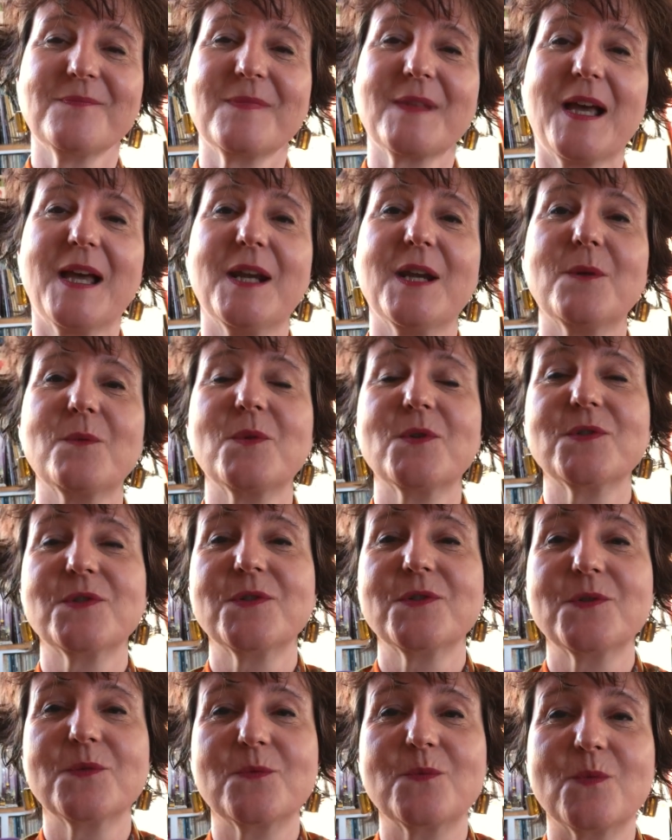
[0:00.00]
And I
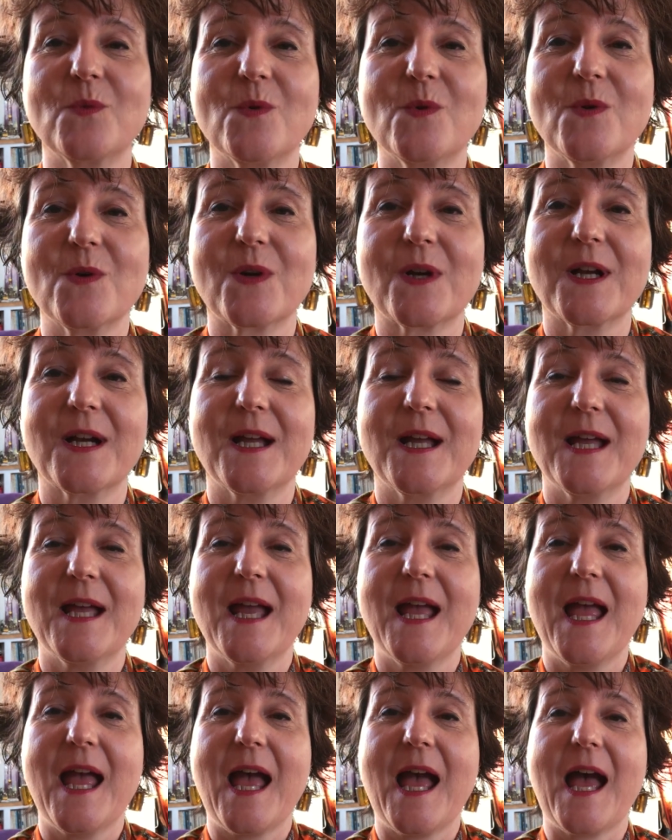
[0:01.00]
wanted to walk
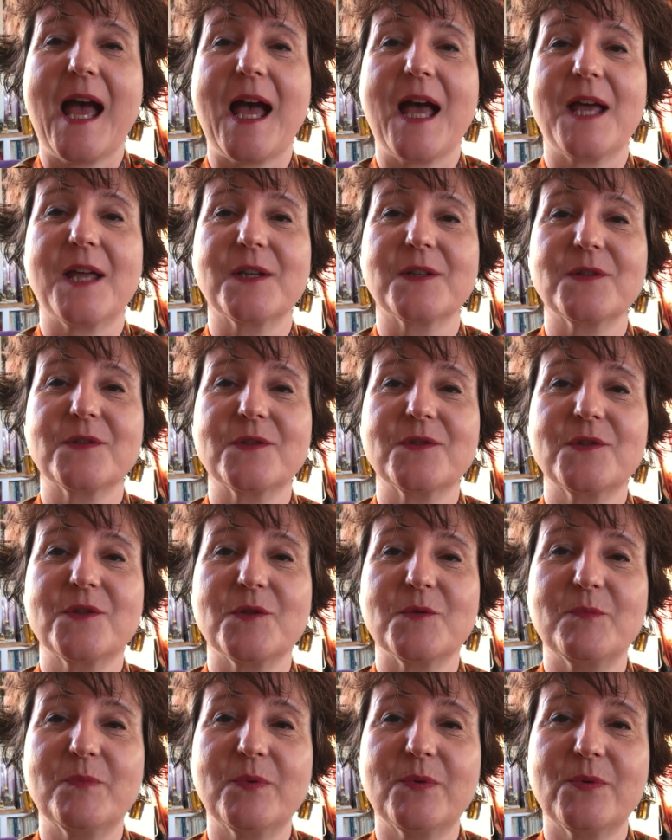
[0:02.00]
and
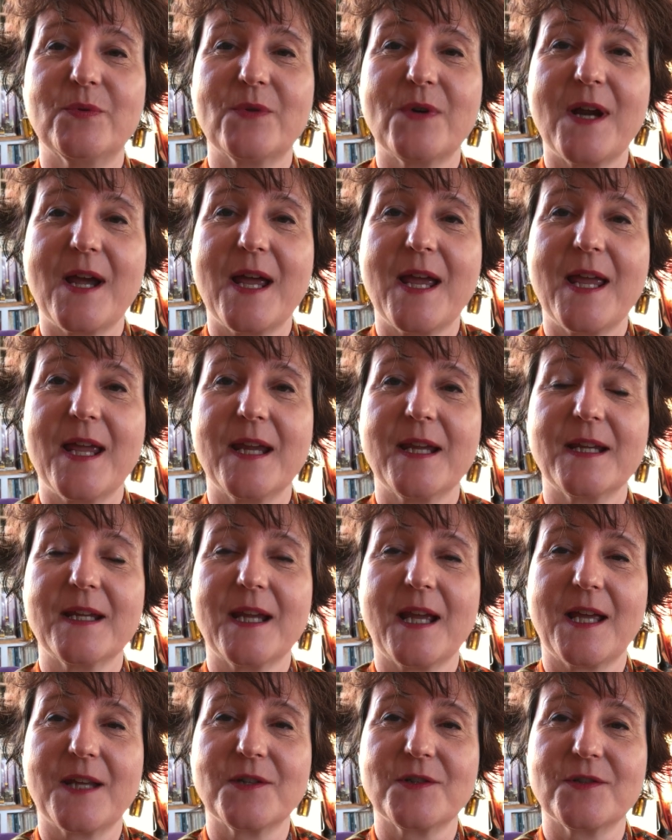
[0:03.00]
to
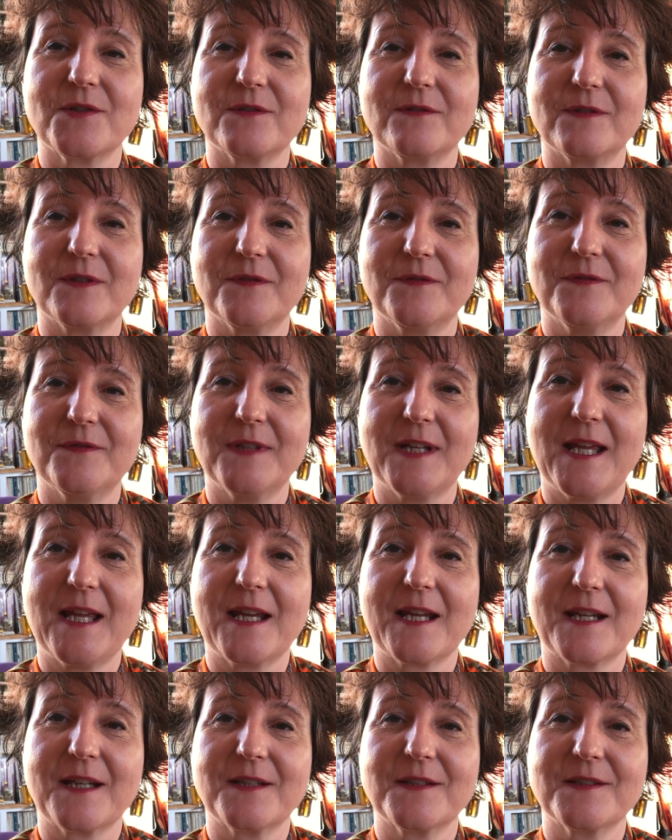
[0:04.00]
pray and to
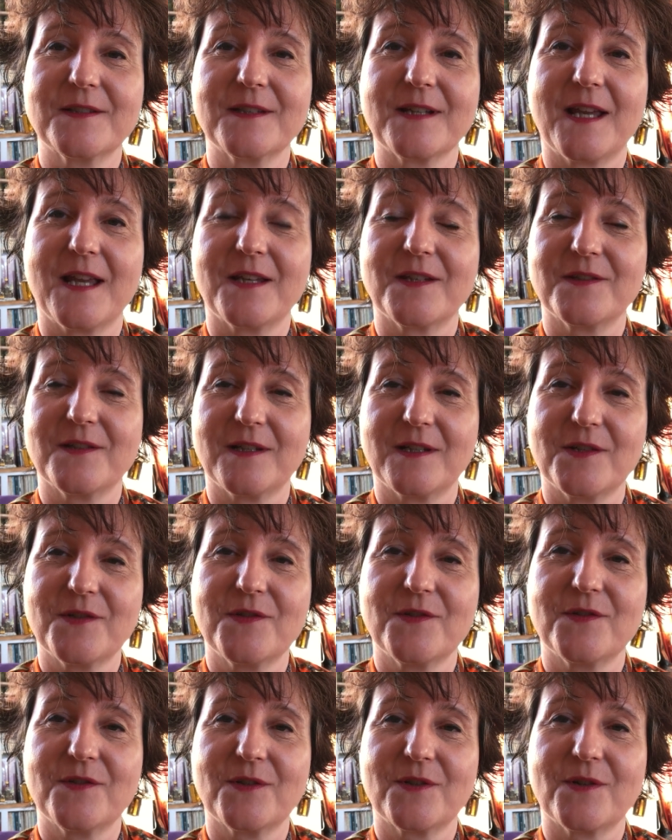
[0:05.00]
reflect and to
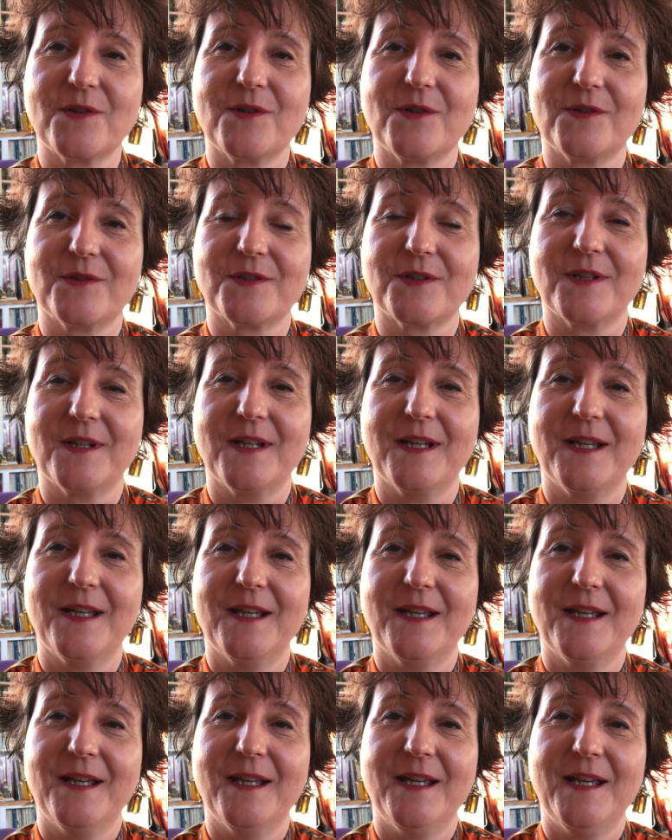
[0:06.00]
listen to God
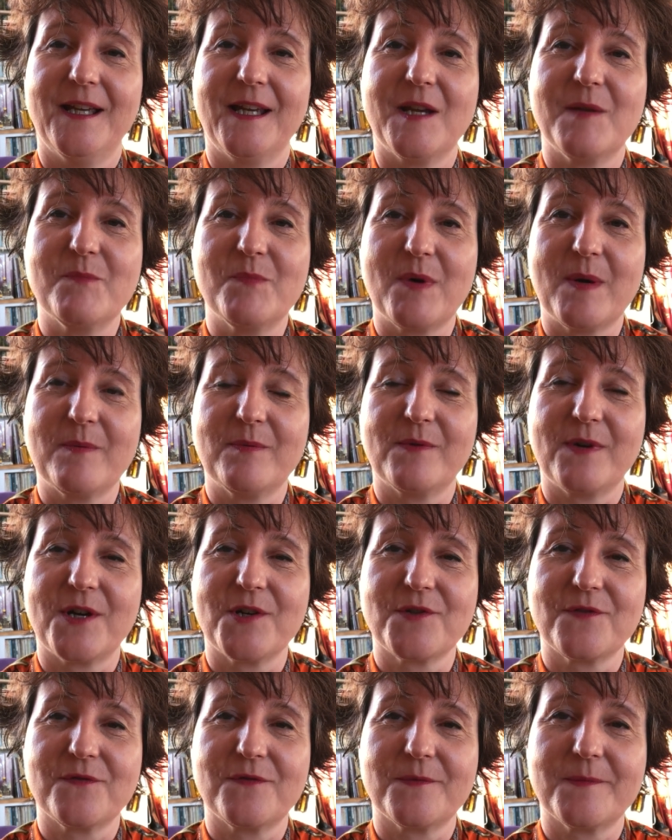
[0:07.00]
in
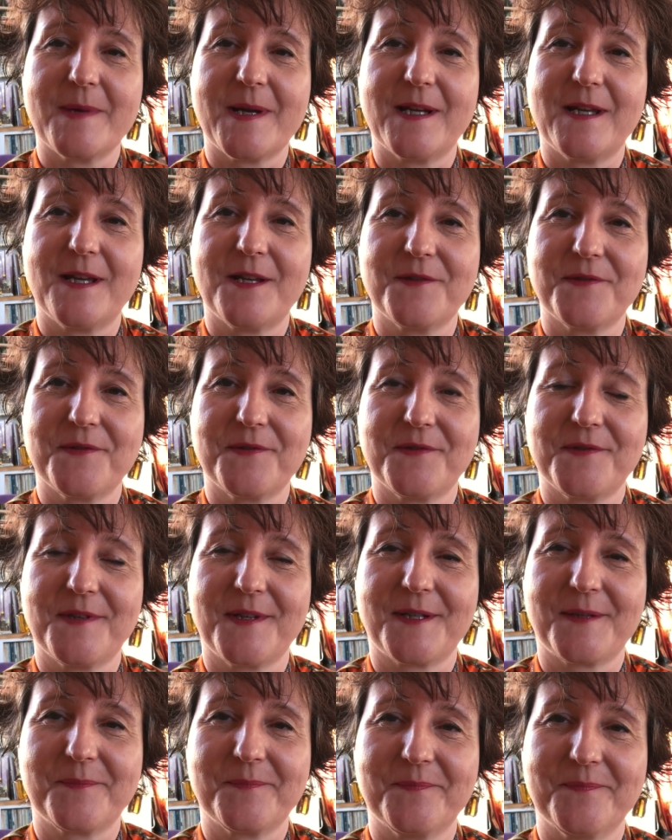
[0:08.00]
preparation for my licensing.